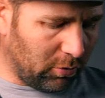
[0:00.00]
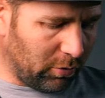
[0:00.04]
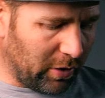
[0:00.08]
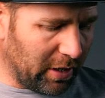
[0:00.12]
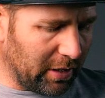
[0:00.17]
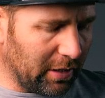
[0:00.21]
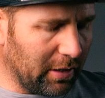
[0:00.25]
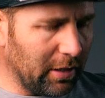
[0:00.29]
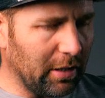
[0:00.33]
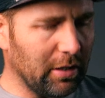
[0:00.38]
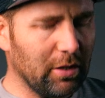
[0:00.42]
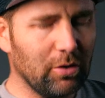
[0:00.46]
the
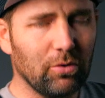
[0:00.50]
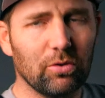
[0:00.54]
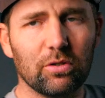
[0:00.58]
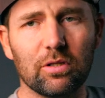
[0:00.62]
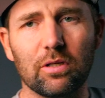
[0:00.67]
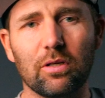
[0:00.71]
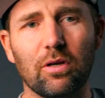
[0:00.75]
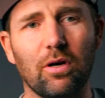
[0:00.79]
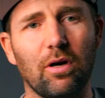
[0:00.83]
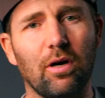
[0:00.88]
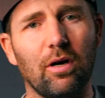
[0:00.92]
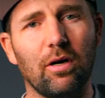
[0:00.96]
way that I use
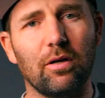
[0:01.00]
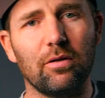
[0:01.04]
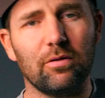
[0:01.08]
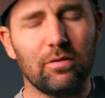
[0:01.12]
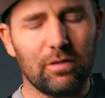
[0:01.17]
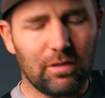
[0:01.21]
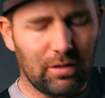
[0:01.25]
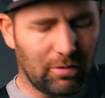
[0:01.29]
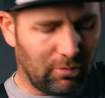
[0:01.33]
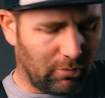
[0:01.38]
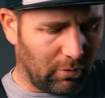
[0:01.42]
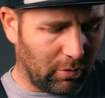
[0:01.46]
it on
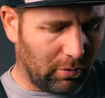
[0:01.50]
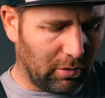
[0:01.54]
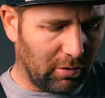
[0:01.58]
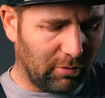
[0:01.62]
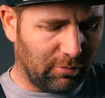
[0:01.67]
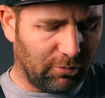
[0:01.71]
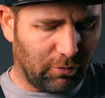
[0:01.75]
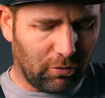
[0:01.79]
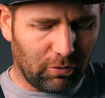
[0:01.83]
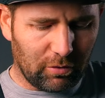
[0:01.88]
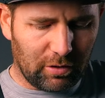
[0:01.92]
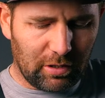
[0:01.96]
the Ronin
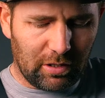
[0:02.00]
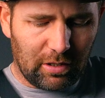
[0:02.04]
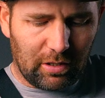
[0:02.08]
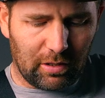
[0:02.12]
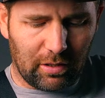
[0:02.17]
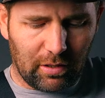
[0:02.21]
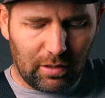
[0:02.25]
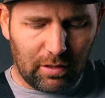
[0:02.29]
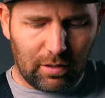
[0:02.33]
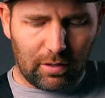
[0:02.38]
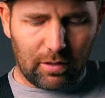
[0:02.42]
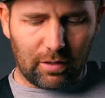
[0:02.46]

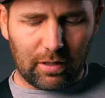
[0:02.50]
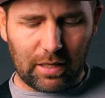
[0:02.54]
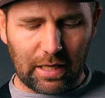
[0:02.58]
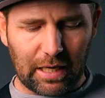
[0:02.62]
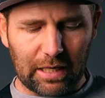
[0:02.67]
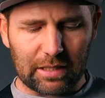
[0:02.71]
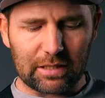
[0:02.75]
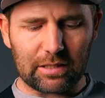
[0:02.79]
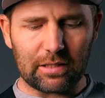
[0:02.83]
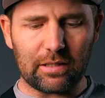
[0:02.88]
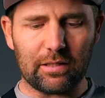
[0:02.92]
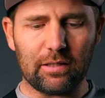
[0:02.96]
4D, I
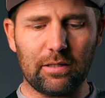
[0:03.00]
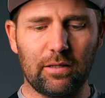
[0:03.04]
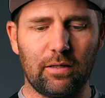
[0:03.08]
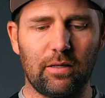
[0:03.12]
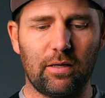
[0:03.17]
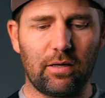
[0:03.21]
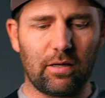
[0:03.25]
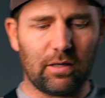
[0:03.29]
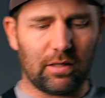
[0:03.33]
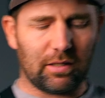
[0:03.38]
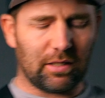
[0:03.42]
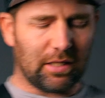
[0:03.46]

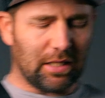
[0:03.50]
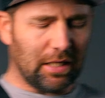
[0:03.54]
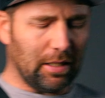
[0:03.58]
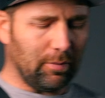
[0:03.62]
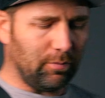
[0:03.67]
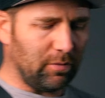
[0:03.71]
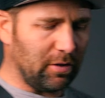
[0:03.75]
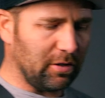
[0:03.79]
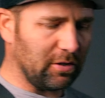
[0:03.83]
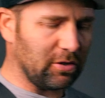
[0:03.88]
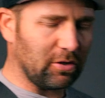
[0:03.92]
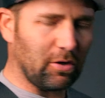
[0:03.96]
actually
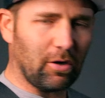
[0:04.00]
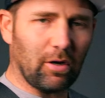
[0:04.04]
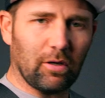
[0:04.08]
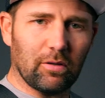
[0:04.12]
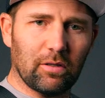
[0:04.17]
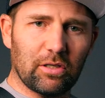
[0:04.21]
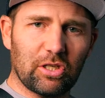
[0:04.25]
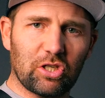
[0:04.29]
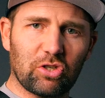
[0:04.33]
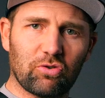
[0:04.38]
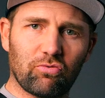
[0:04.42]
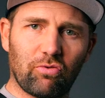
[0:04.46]
keep this
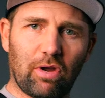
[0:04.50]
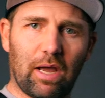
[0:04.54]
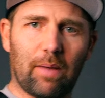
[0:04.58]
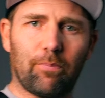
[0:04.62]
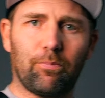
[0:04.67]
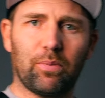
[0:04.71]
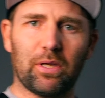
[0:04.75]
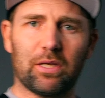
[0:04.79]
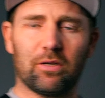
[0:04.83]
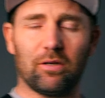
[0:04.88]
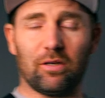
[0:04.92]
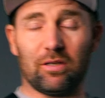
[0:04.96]
on the
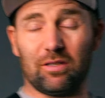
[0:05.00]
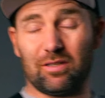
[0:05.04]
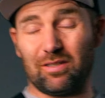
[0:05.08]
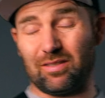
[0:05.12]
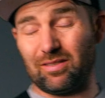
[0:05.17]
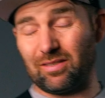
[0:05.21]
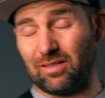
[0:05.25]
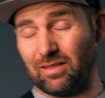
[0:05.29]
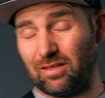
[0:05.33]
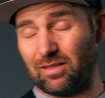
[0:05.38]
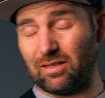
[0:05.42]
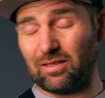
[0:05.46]
strap
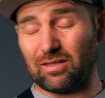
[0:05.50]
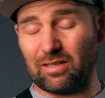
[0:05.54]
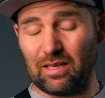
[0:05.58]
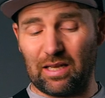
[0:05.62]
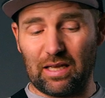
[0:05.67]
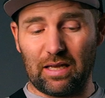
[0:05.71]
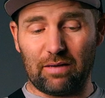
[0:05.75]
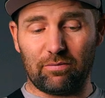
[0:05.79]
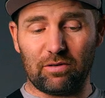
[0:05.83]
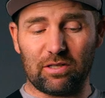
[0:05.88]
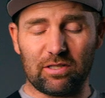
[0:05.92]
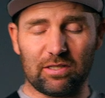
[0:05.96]
because this is a
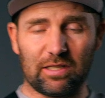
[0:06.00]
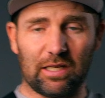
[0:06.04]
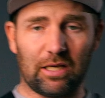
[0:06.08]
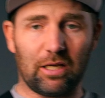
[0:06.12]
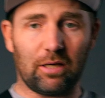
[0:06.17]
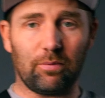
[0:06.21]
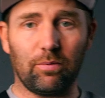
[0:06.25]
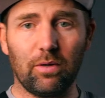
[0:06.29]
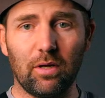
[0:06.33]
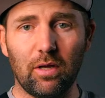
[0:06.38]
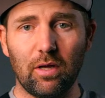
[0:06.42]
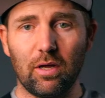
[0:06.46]
heavy
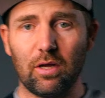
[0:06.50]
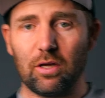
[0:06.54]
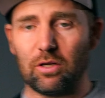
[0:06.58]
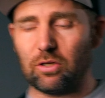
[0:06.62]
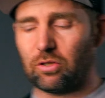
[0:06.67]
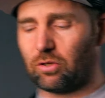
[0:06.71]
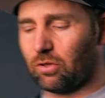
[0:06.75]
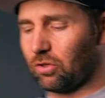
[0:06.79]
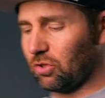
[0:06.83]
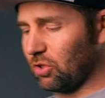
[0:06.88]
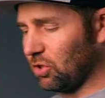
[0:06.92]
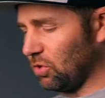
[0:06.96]
setup.
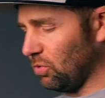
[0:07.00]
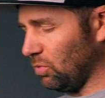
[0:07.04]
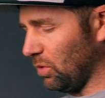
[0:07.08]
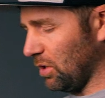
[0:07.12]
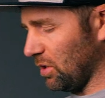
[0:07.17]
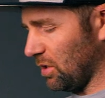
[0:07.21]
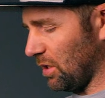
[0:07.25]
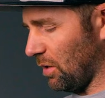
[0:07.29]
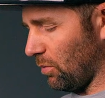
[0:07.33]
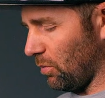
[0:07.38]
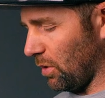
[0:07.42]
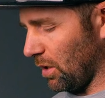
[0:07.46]
So as soon
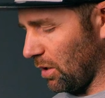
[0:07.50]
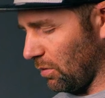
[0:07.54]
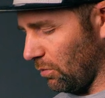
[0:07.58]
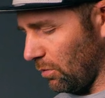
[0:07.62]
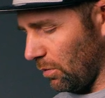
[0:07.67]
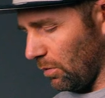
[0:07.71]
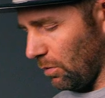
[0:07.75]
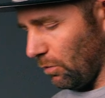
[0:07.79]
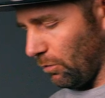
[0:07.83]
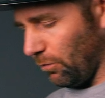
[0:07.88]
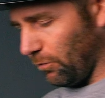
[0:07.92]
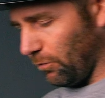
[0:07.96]
as I want to
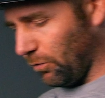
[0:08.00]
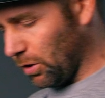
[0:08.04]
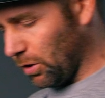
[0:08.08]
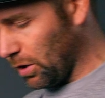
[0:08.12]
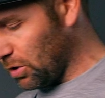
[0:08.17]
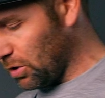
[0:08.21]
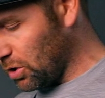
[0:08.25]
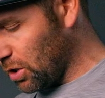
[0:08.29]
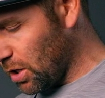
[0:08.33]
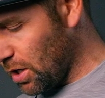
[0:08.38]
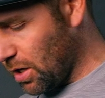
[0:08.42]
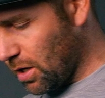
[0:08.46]
review
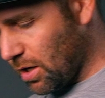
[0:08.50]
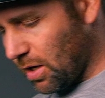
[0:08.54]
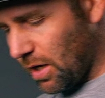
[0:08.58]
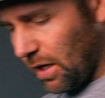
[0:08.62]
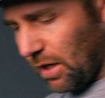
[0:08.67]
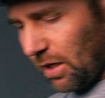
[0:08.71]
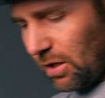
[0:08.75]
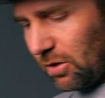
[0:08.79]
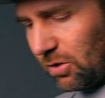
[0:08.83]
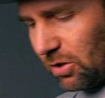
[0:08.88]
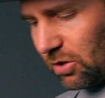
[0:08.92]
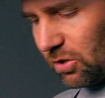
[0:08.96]
footage, I
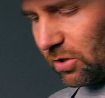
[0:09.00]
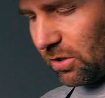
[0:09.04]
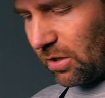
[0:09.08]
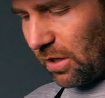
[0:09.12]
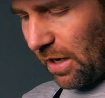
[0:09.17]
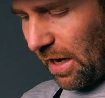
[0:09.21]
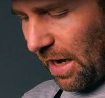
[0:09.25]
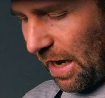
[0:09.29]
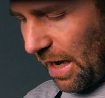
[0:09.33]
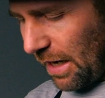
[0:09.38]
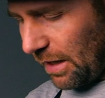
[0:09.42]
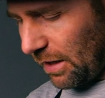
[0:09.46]
can just
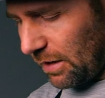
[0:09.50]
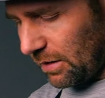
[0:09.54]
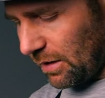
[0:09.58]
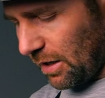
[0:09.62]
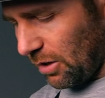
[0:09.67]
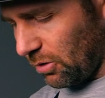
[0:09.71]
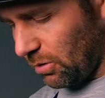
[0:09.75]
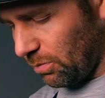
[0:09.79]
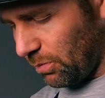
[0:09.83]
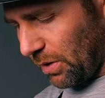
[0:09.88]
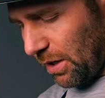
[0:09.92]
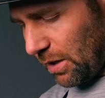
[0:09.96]
hang it
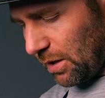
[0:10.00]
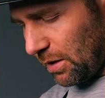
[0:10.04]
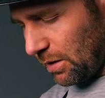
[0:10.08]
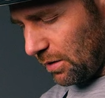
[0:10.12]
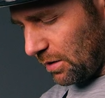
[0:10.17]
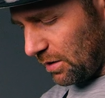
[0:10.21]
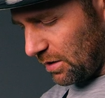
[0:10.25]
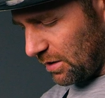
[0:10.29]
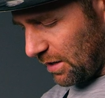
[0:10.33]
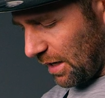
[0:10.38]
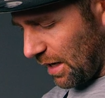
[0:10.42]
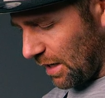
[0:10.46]
down by here
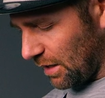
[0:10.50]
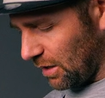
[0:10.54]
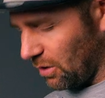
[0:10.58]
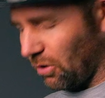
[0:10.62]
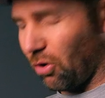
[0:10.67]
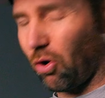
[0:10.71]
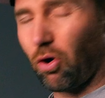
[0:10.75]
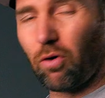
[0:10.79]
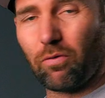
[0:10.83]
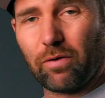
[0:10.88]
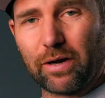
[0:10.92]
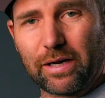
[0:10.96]
the side. i
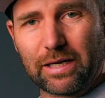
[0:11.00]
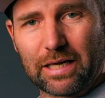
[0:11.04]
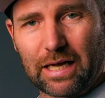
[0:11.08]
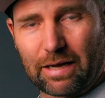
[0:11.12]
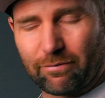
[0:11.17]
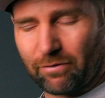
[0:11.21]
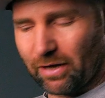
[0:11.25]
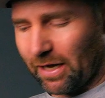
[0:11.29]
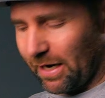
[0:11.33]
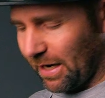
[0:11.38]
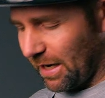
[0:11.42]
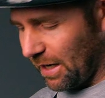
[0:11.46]
always
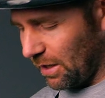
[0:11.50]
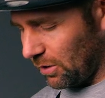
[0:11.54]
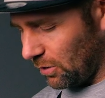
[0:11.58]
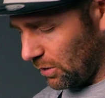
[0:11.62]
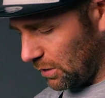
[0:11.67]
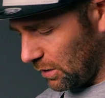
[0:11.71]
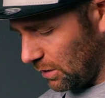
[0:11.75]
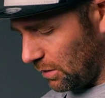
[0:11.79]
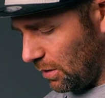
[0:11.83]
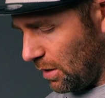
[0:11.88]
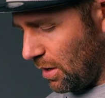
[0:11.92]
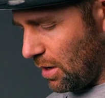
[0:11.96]
have a hand
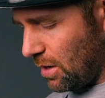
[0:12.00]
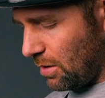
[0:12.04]
on it